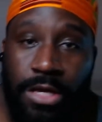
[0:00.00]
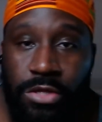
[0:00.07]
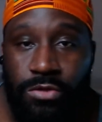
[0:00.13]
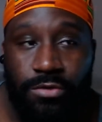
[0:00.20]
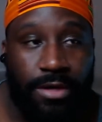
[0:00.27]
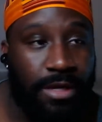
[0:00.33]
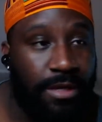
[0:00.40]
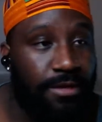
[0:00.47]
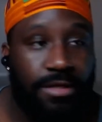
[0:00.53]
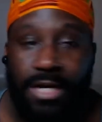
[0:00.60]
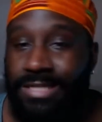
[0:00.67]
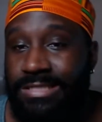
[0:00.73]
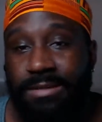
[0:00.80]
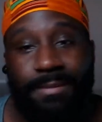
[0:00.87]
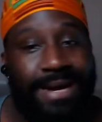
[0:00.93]
you can
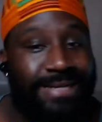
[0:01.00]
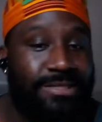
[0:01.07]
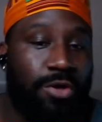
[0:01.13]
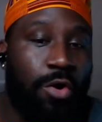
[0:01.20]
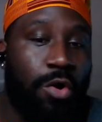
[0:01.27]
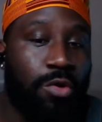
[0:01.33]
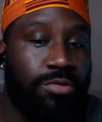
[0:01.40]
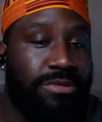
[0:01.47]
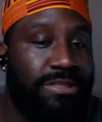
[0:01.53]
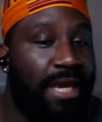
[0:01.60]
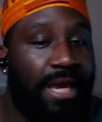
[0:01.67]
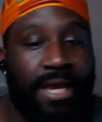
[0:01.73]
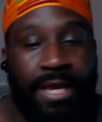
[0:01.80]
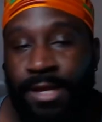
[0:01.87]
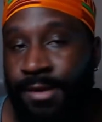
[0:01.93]
customize the whole
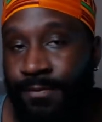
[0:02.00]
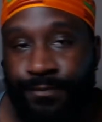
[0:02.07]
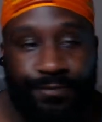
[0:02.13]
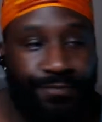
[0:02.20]
team,